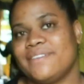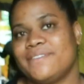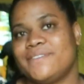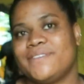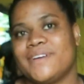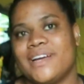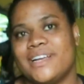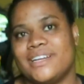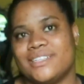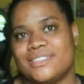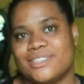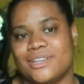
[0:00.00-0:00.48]
I've
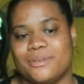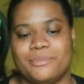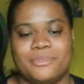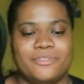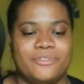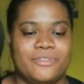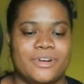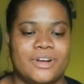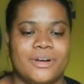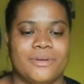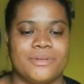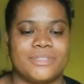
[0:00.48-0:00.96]
tried this on
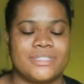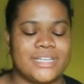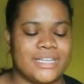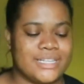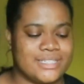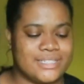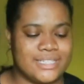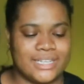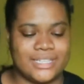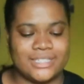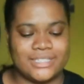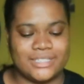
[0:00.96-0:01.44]
before. I was
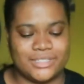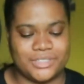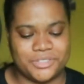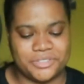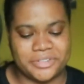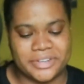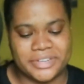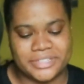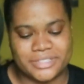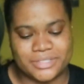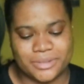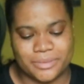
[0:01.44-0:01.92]
excited to
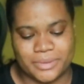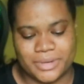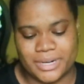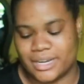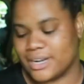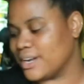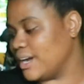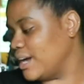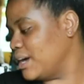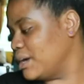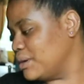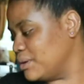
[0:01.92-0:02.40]
try it on when
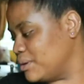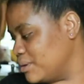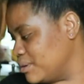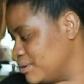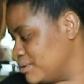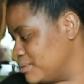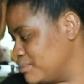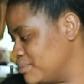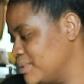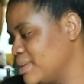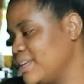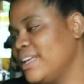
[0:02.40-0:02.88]
I got
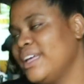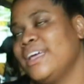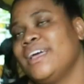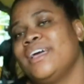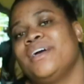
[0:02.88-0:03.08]
home.